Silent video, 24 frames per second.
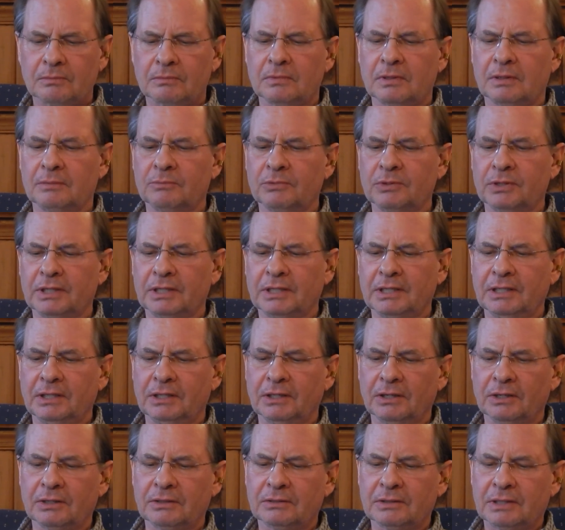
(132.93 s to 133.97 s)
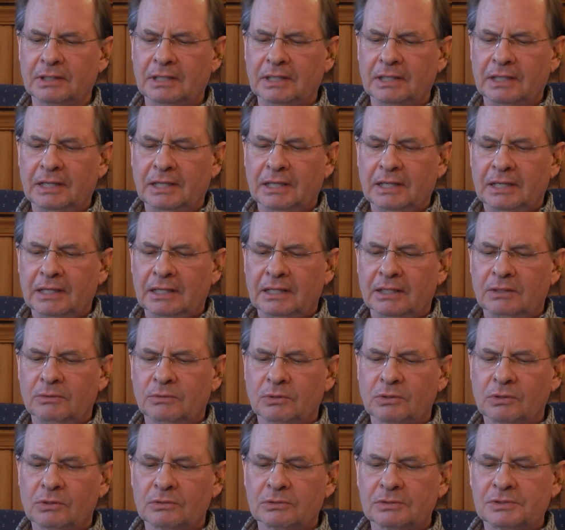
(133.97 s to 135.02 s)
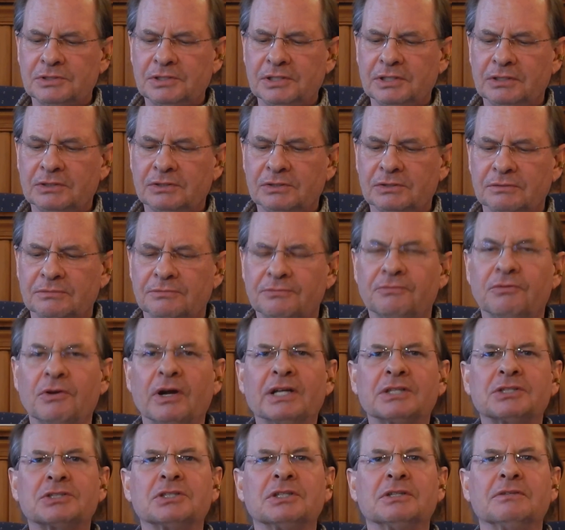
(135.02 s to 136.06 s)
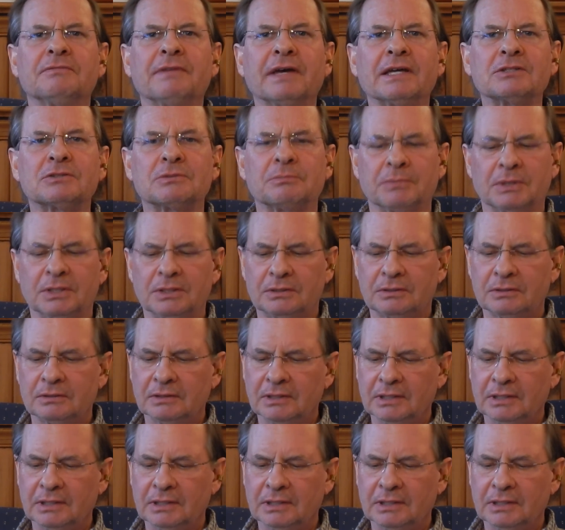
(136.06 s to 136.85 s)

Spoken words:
reading here, he seeks fresh investment